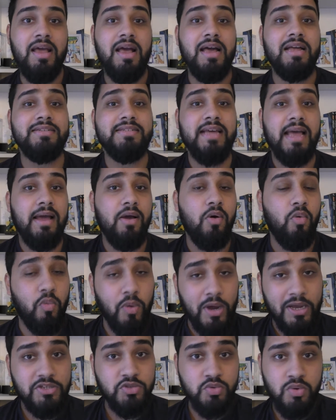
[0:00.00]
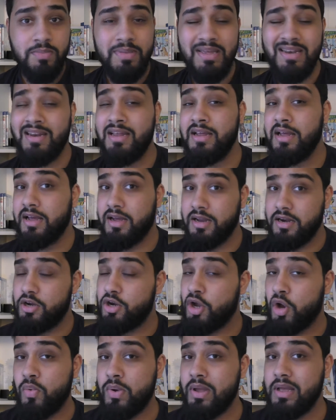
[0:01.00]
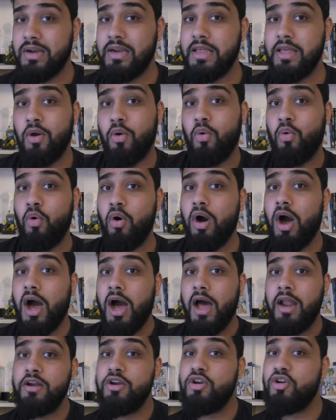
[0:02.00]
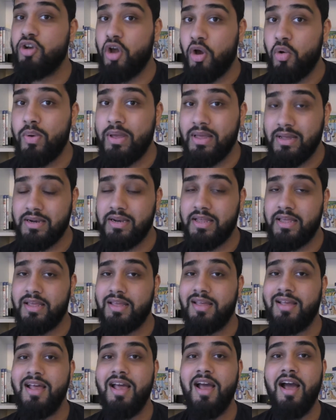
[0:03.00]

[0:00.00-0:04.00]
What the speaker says: and how white women, knowingly or unknowingly,